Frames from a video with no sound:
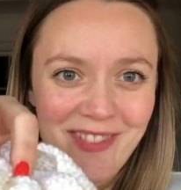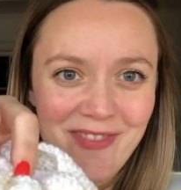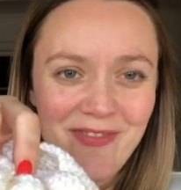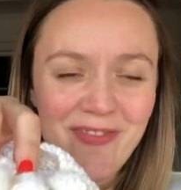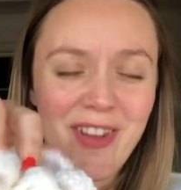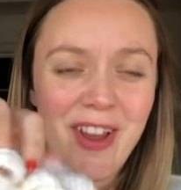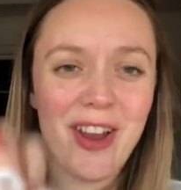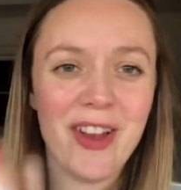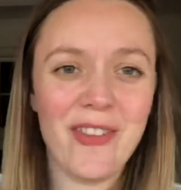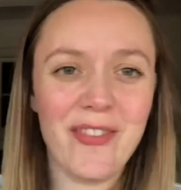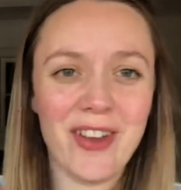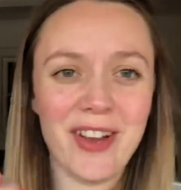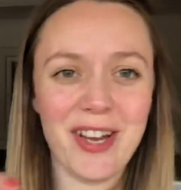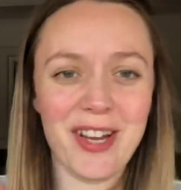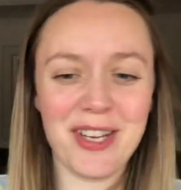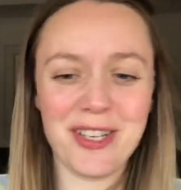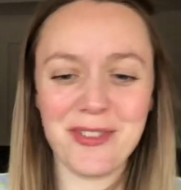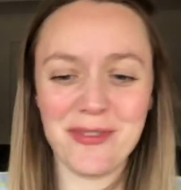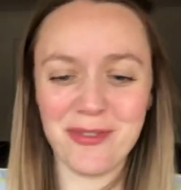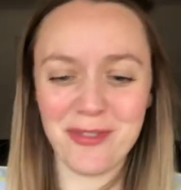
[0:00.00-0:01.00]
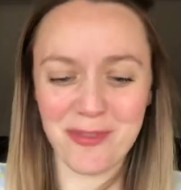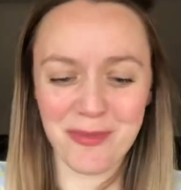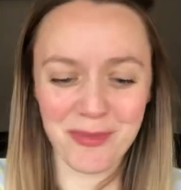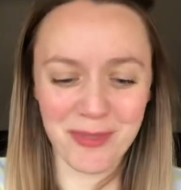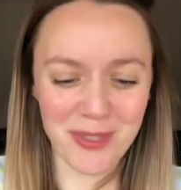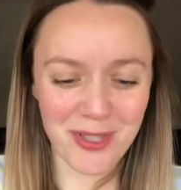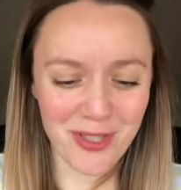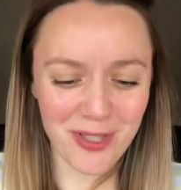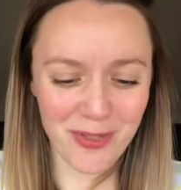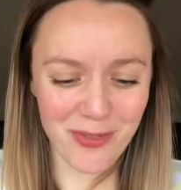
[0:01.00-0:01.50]
Very, very
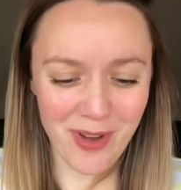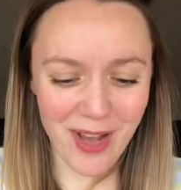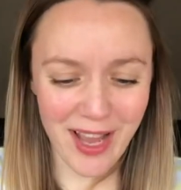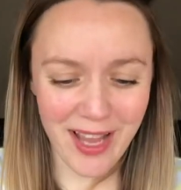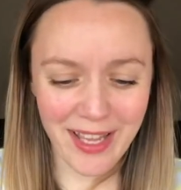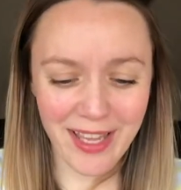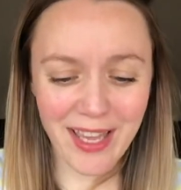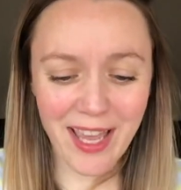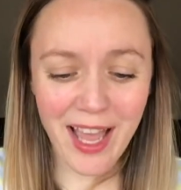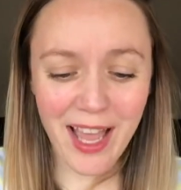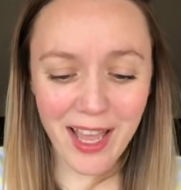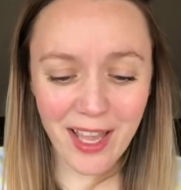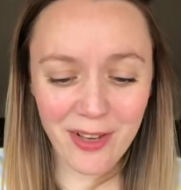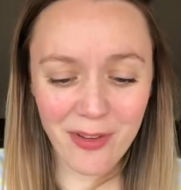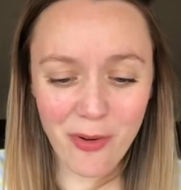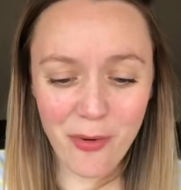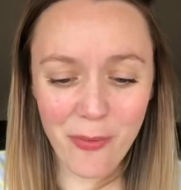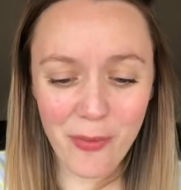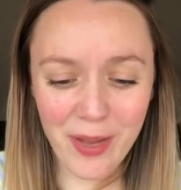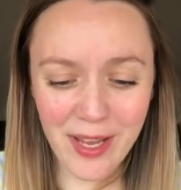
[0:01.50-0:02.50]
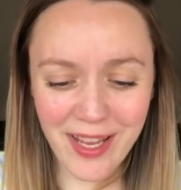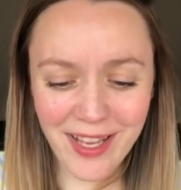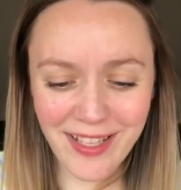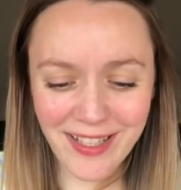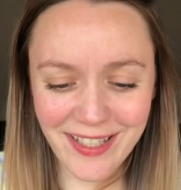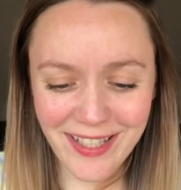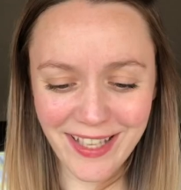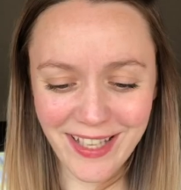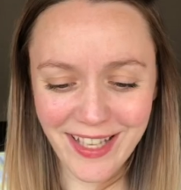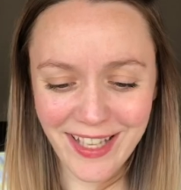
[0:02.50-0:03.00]
adorable. So I cannot
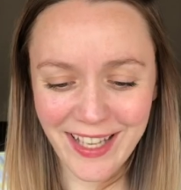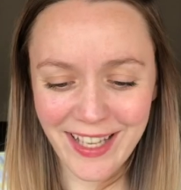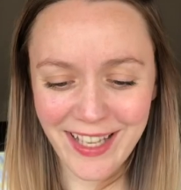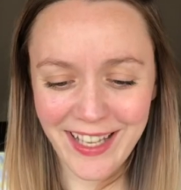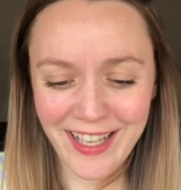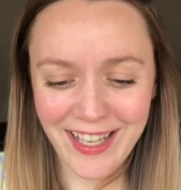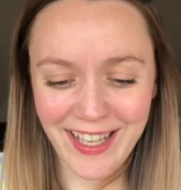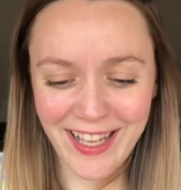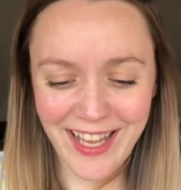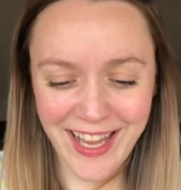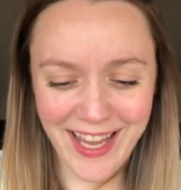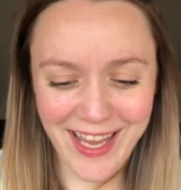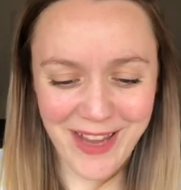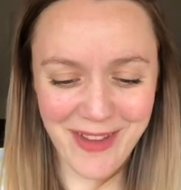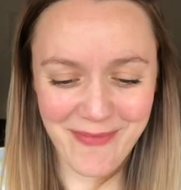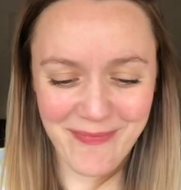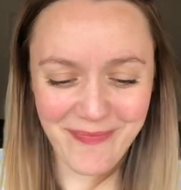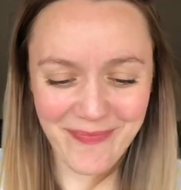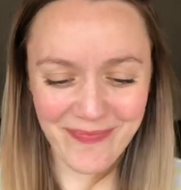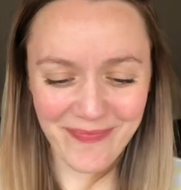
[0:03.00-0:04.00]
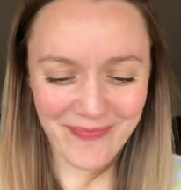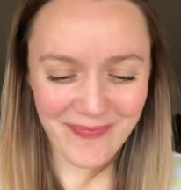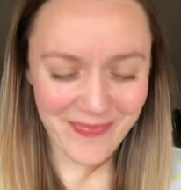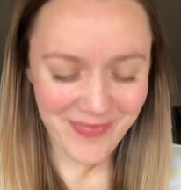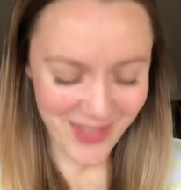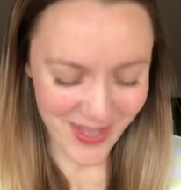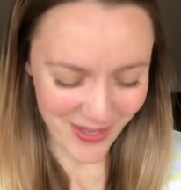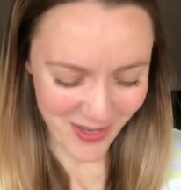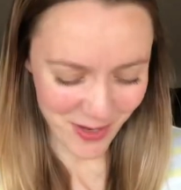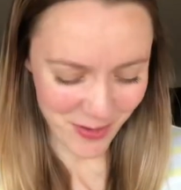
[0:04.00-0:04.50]
wait
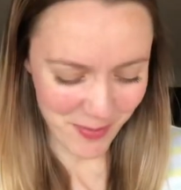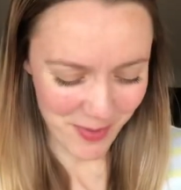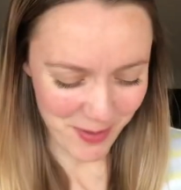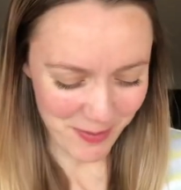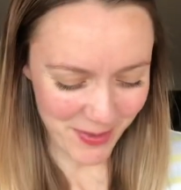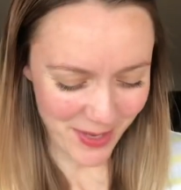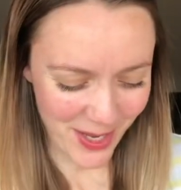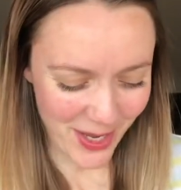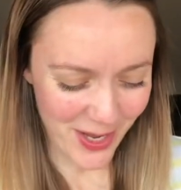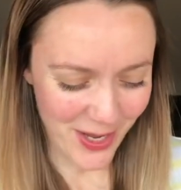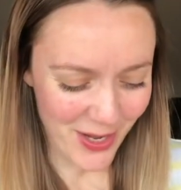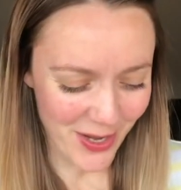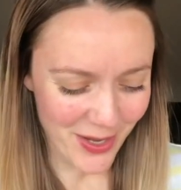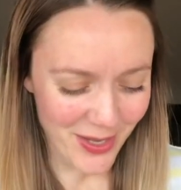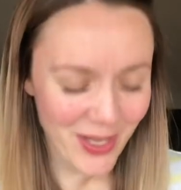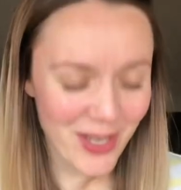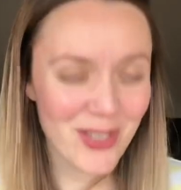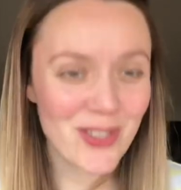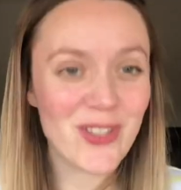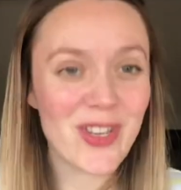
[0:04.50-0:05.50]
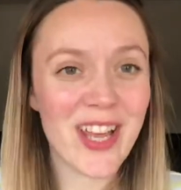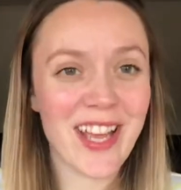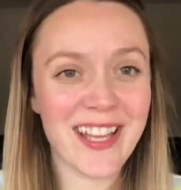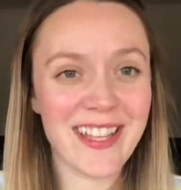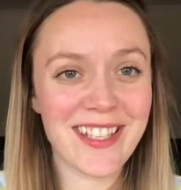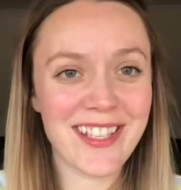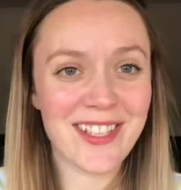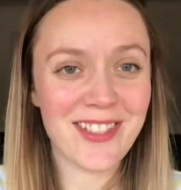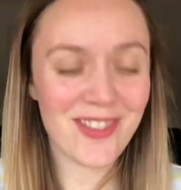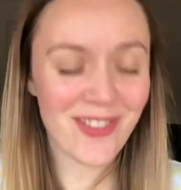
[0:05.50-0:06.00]
till our baby can try
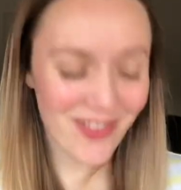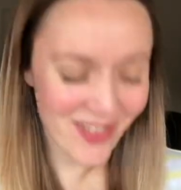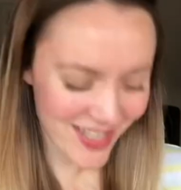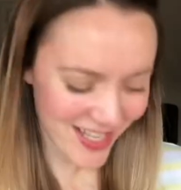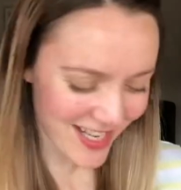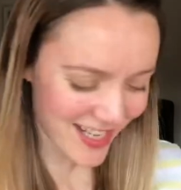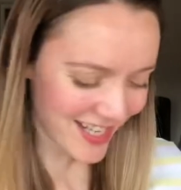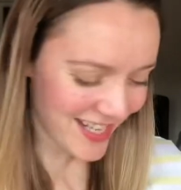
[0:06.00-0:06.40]
these on